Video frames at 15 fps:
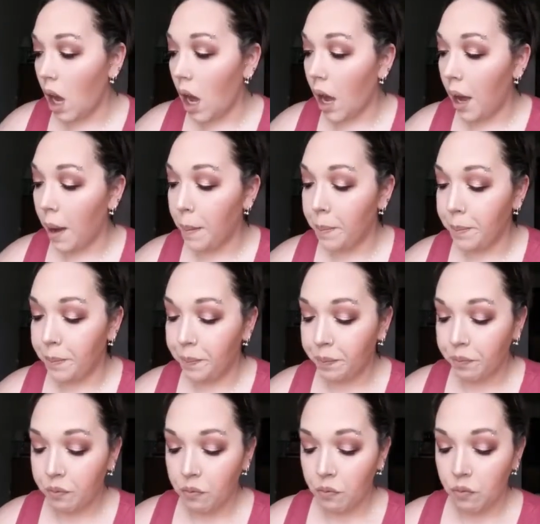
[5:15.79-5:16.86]

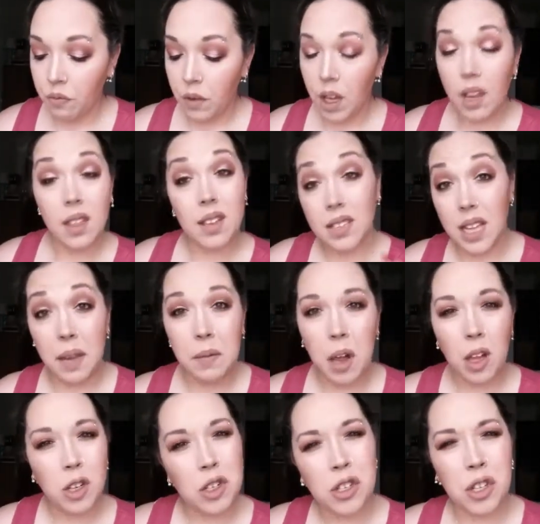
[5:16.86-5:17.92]
the same
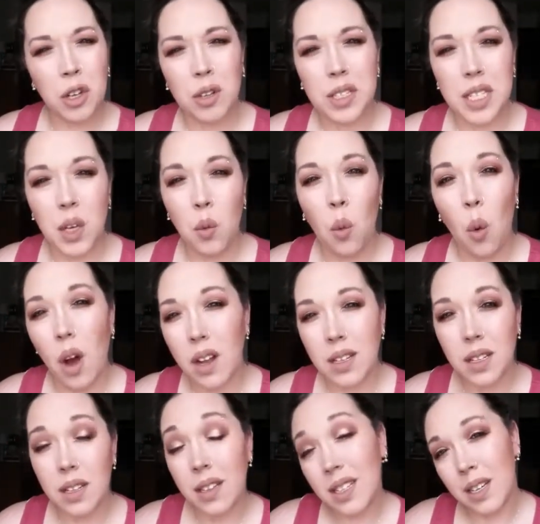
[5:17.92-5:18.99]
color, just so you can see
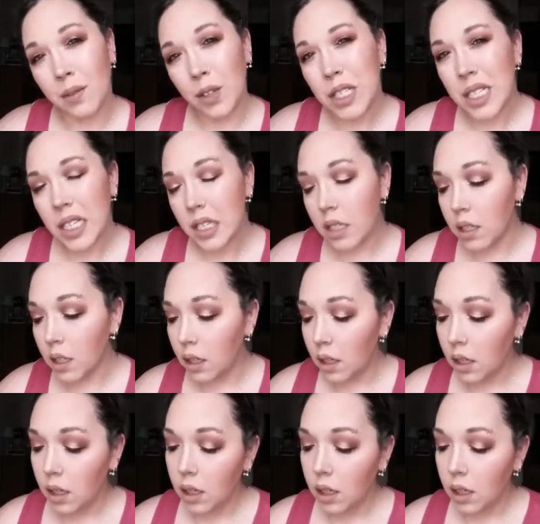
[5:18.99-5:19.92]
what the difference is.